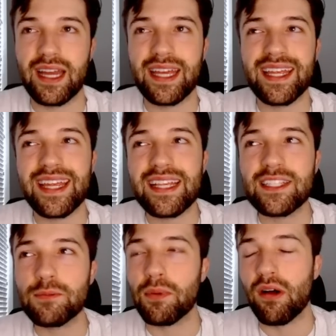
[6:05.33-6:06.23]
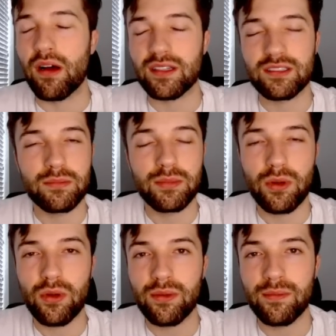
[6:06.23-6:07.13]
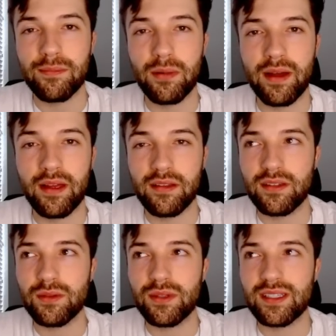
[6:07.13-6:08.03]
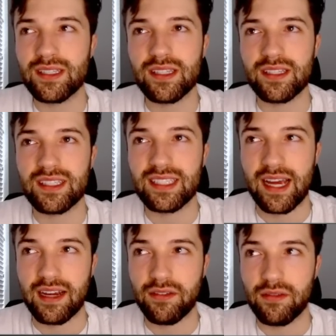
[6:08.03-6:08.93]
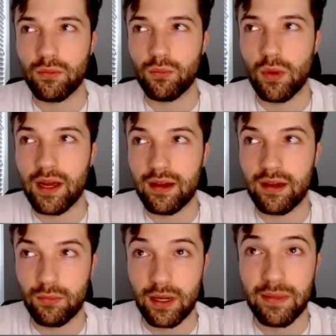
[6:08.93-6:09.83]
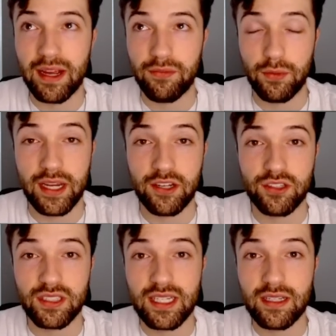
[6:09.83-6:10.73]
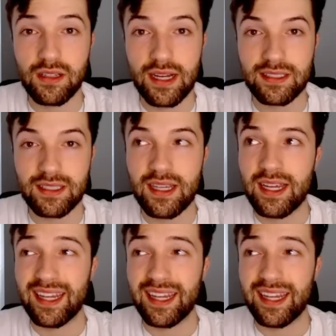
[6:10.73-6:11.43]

it is possible, but dude, this is a stacked uh, running back free agency class,